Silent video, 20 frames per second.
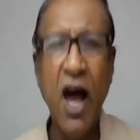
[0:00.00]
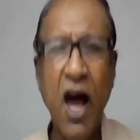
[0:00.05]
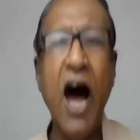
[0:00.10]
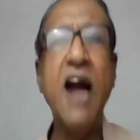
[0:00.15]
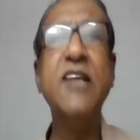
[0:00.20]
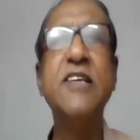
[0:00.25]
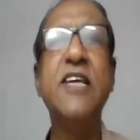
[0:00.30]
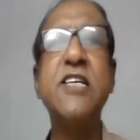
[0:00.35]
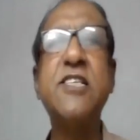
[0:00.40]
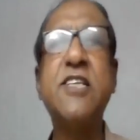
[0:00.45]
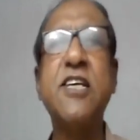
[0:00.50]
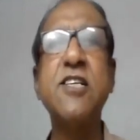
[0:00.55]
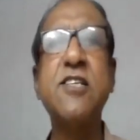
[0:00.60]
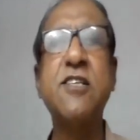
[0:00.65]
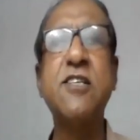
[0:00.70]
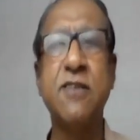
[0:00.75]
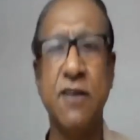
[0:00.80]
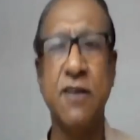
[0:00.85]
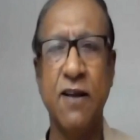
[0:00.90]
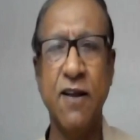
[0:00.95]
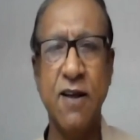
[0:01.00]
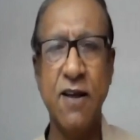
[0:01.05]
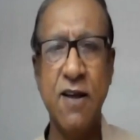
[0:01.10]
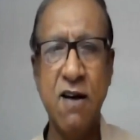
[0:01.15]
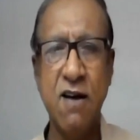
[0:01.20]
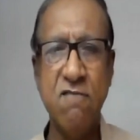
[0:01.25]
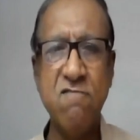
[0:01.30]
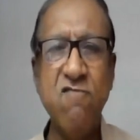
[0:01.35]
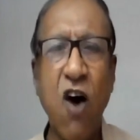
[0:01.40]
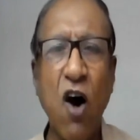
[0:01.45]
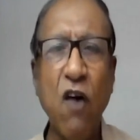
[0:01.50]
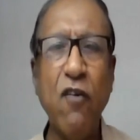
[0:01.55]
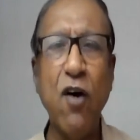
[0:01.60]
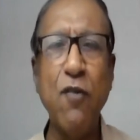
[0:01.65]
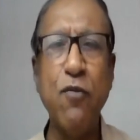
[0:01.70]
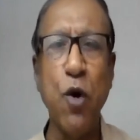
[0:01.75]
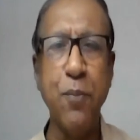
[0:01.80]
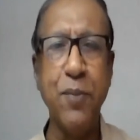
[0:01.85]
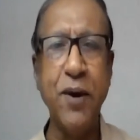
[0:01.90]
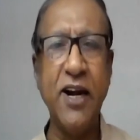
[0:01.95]
and this is vow
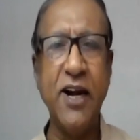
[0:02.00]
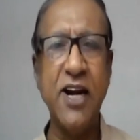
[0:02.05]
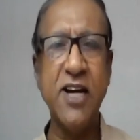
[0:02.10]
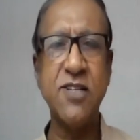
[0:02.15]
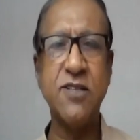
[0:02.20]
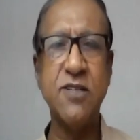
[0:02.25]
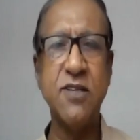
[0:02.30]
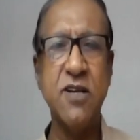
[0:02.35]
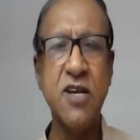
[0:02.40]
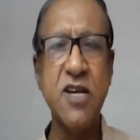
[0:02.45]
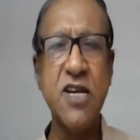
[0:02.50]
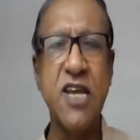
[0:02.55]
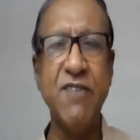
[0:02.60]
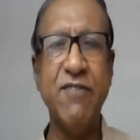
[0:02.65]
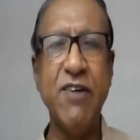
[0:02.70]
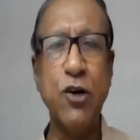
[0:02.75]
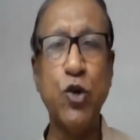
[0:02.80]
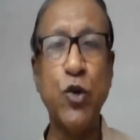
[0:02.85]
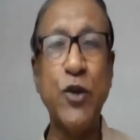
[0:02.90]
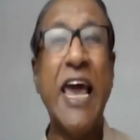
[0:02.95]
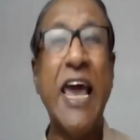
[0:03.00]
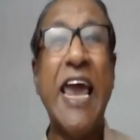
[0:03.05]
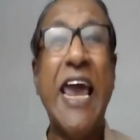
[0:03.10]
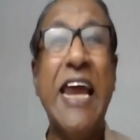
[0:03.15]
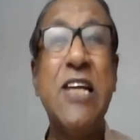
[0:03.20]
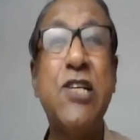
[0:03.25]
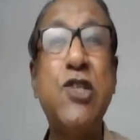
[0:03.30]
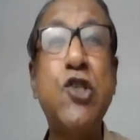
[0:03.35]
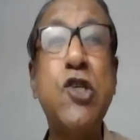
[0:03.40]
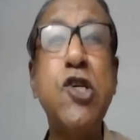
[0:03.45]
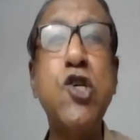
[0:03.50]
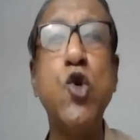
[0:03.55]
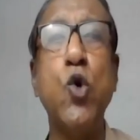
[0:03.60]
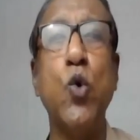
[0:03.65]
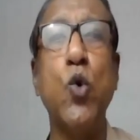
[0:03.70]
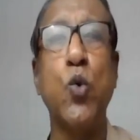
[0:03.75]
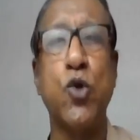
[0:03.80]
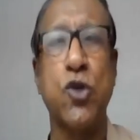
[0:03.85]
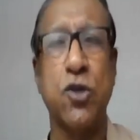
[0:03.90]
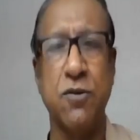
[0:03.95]
of obedience given to the
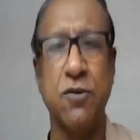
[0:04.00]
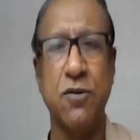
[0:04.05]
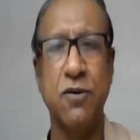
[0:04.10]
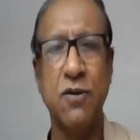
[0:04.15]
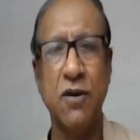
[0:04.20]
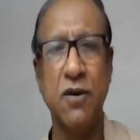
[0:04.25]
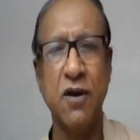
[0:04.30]
institute,